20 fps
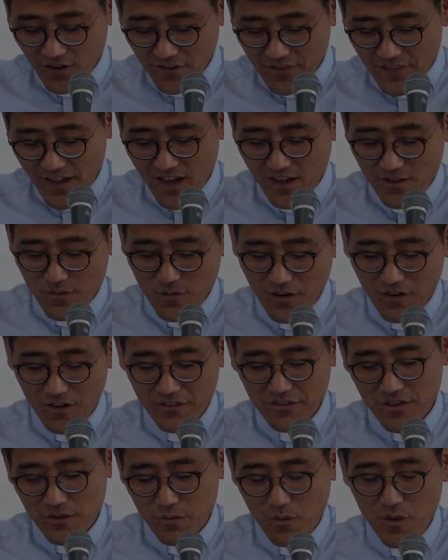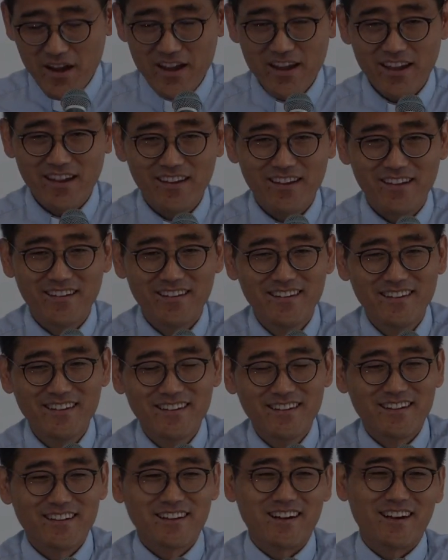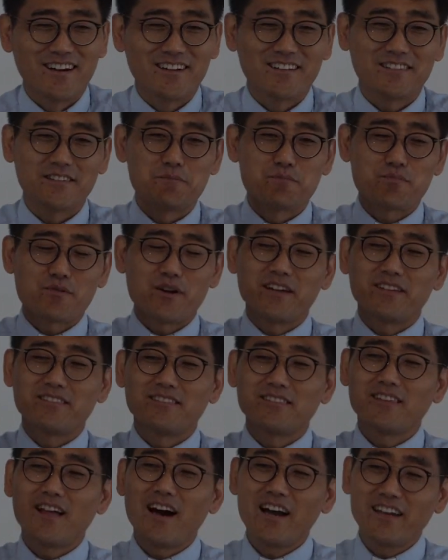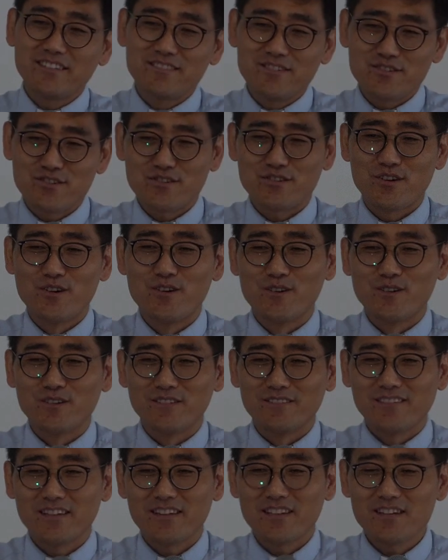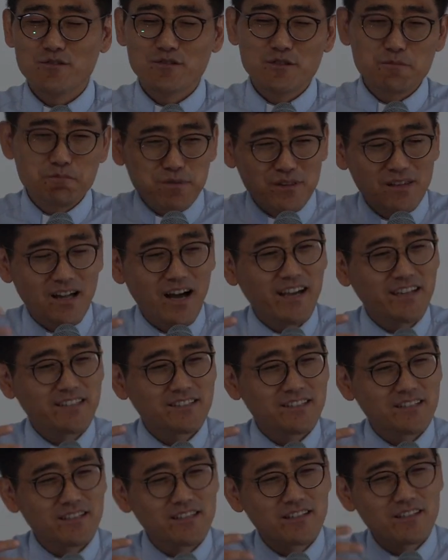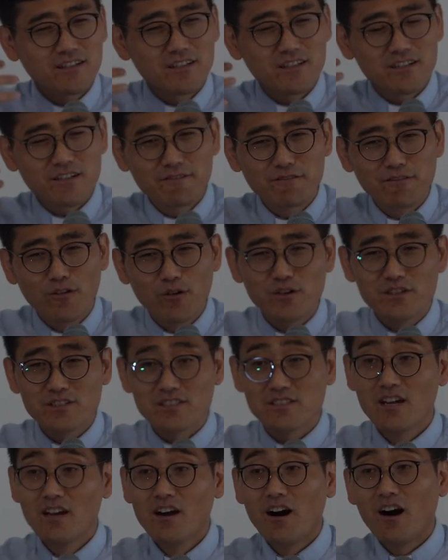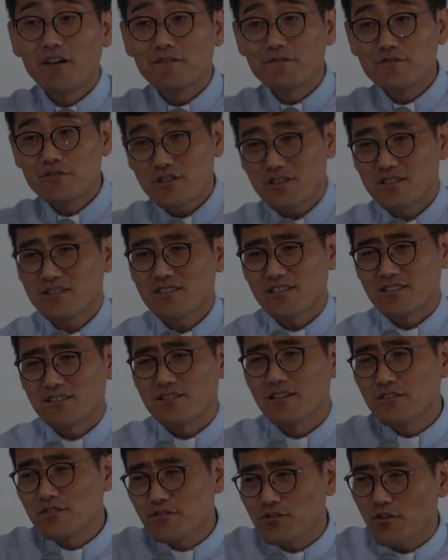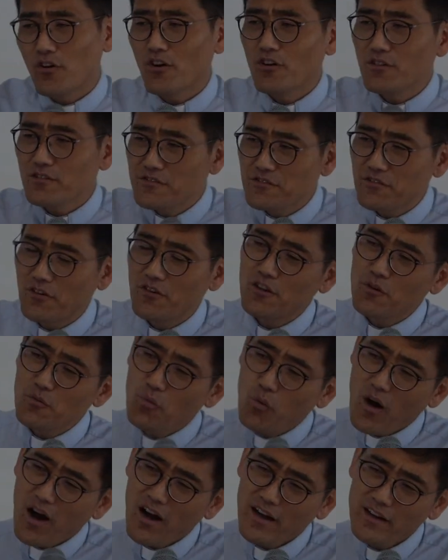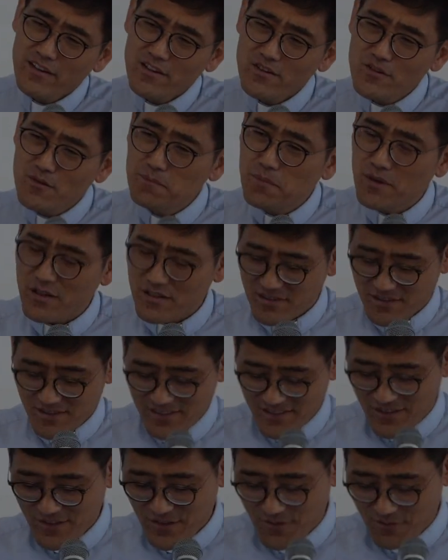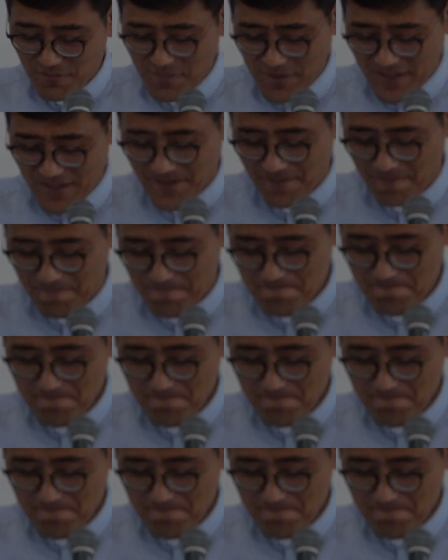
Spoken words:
on the way, the bright light shone. He was blinded. He heard a voice of Jesus, "Saul, Saul, why do you persecute me?"